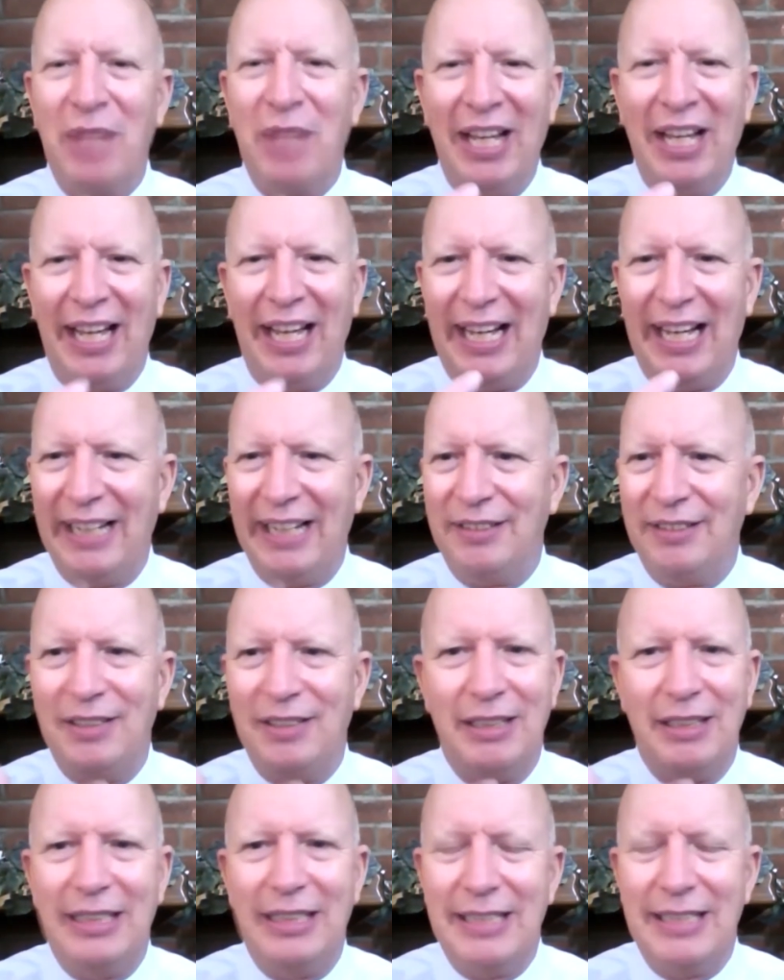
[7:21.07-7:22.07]
And
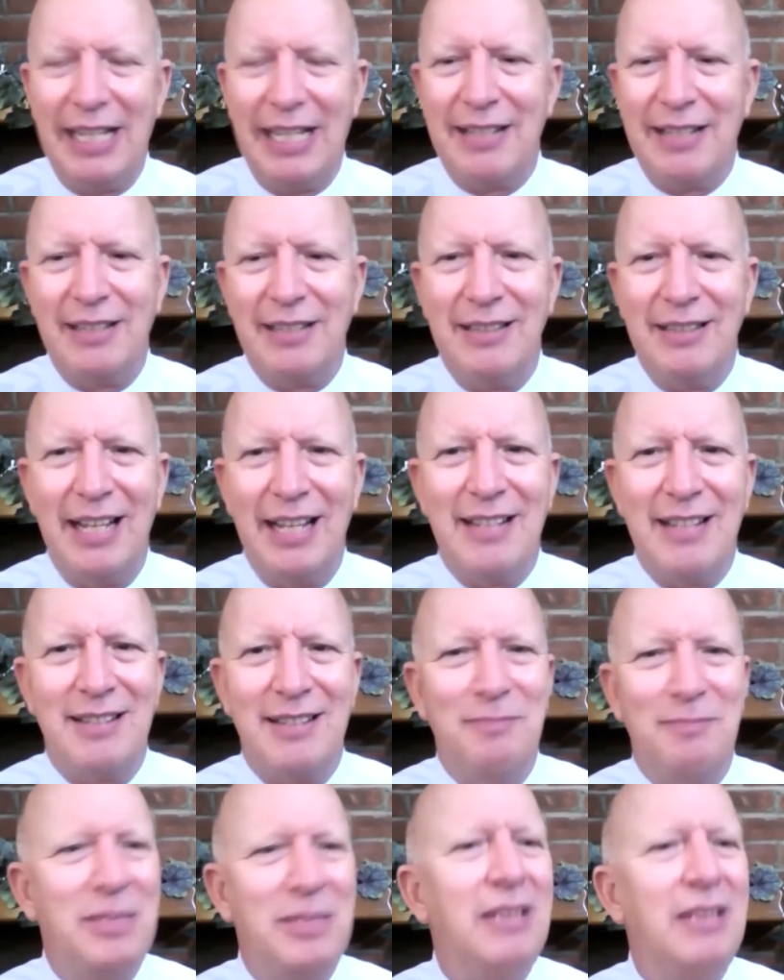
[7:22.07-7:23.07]
as a
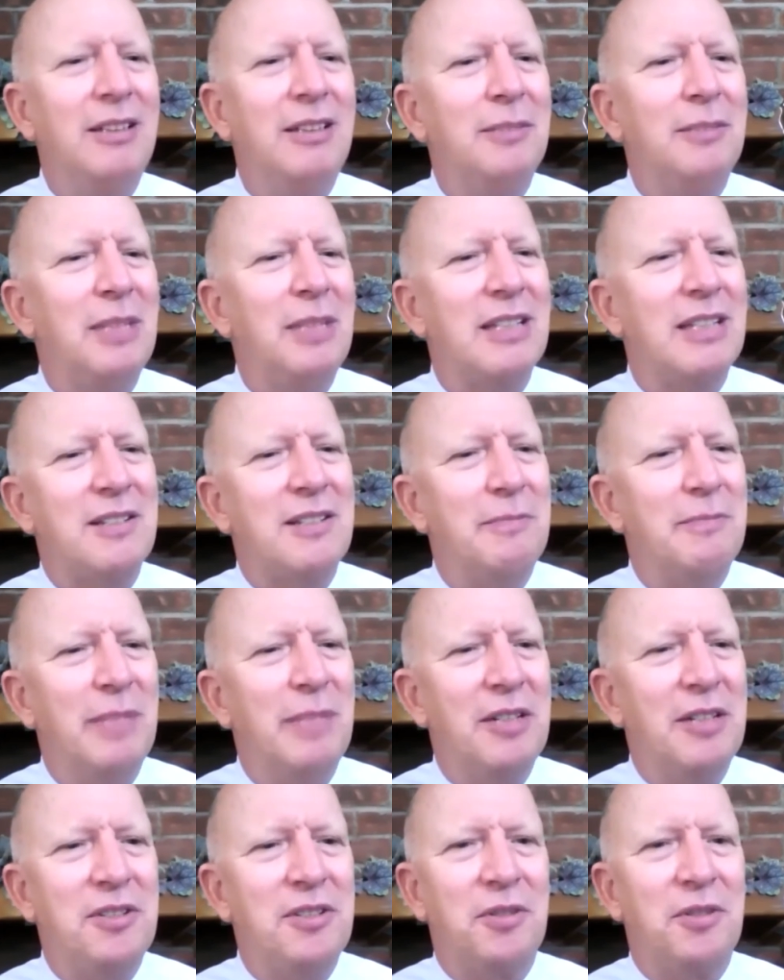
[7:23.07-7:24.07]
medium and as a
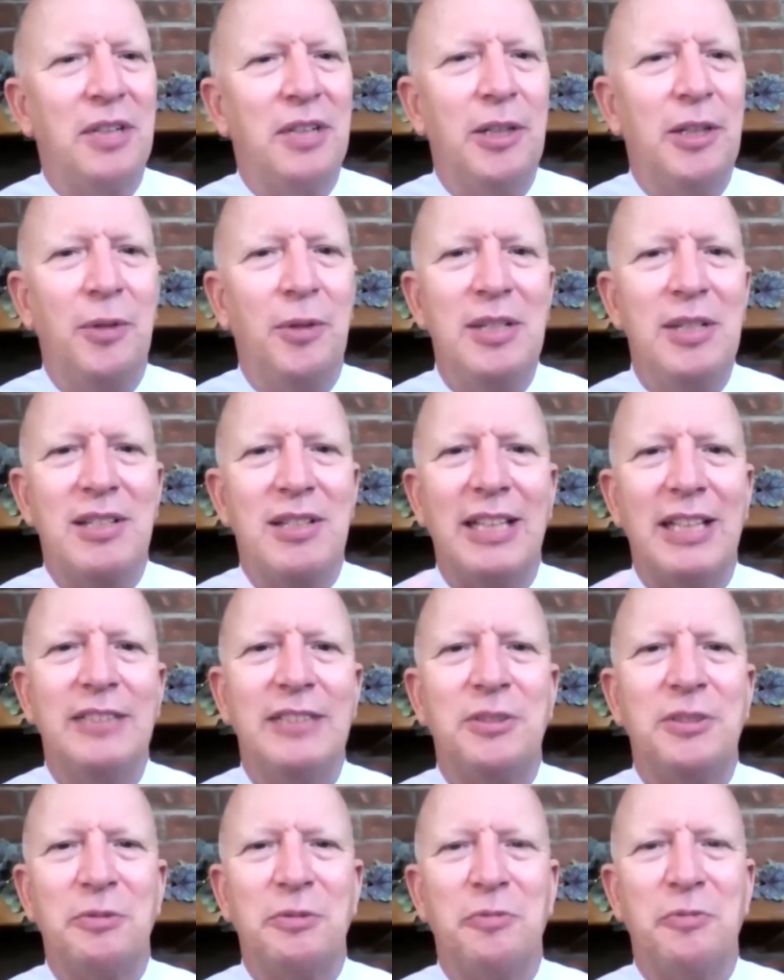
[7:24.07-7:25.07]
minister, I always like to
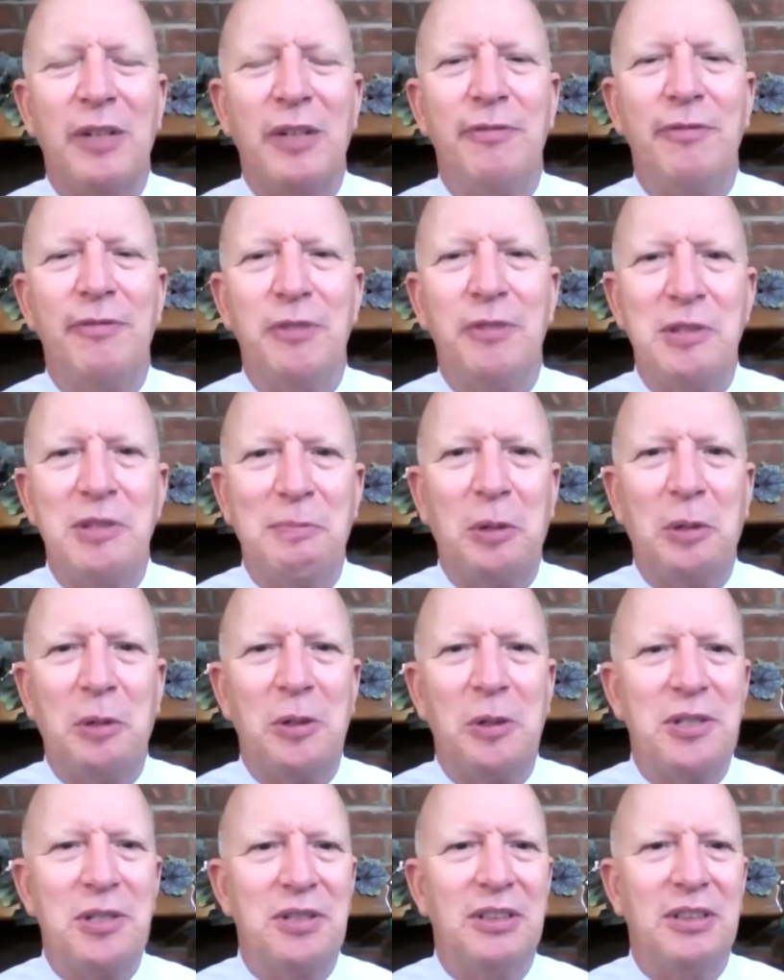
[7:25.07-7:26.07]
reference
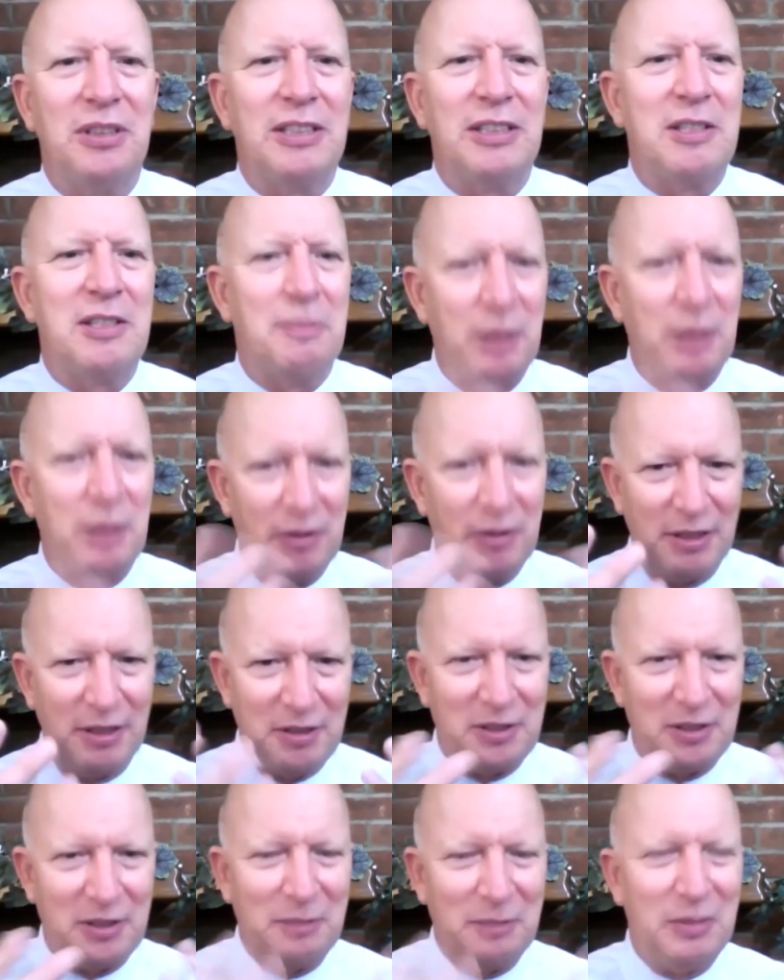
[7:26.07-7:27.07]
personal experience to
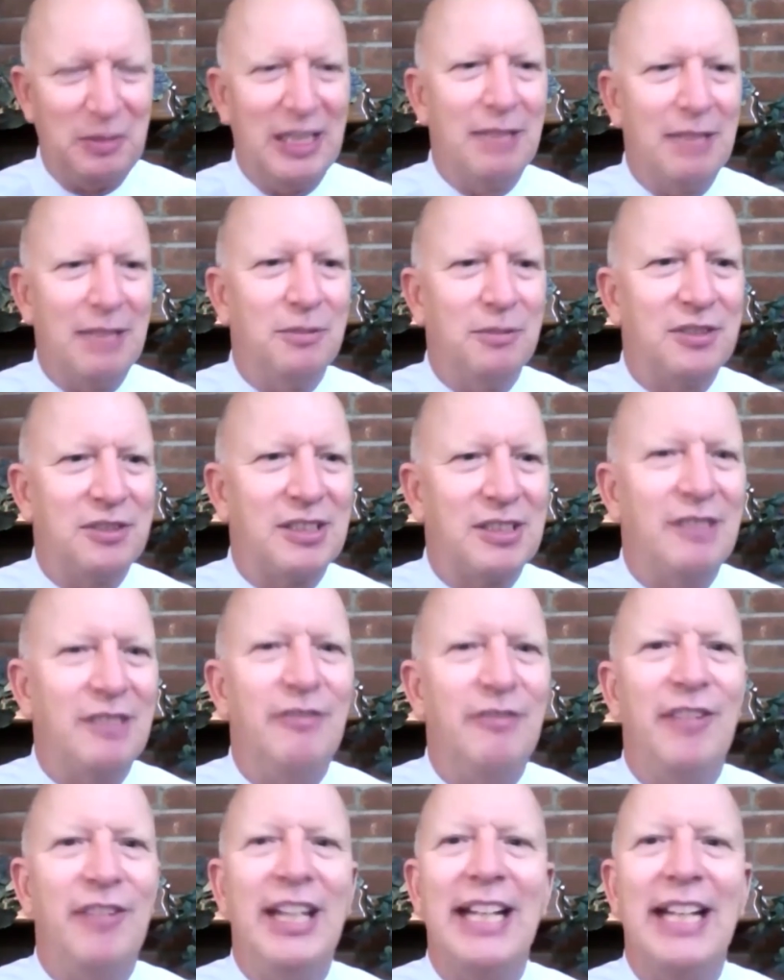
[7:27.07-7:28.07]
be able to
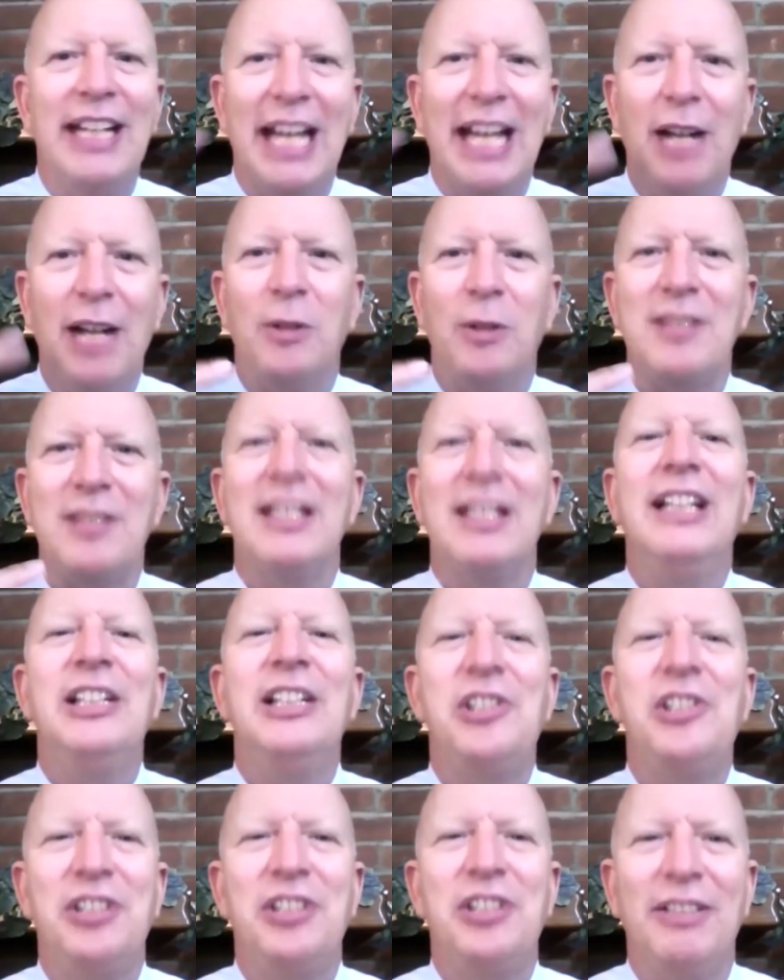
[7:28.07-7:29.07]
convey how it's
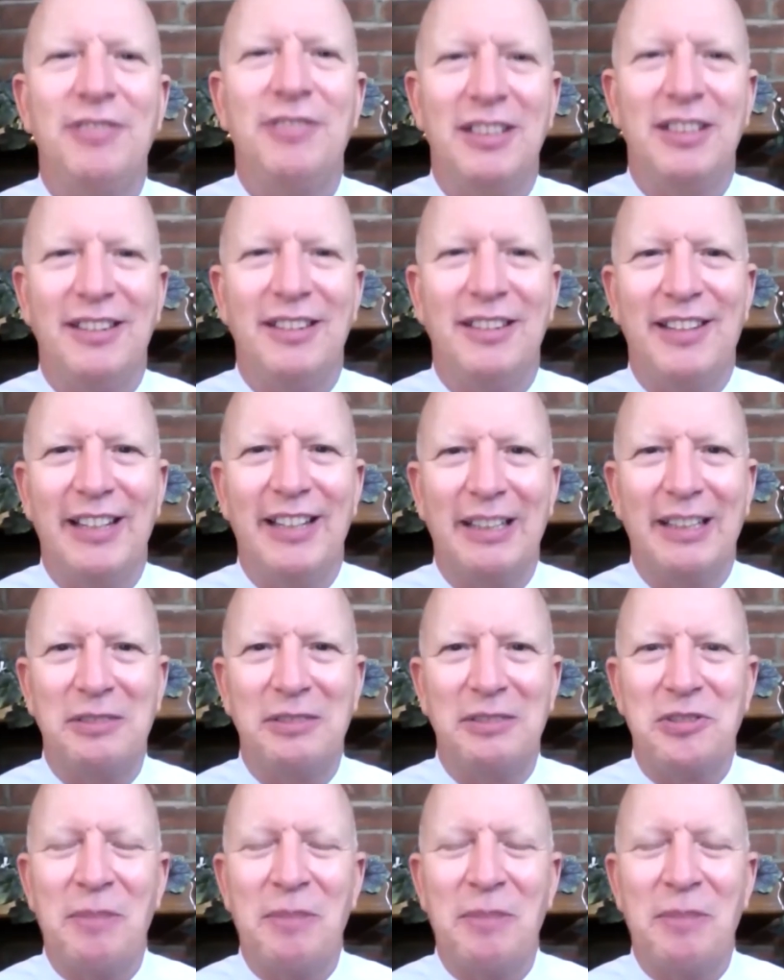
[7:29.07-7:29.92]
shifted things.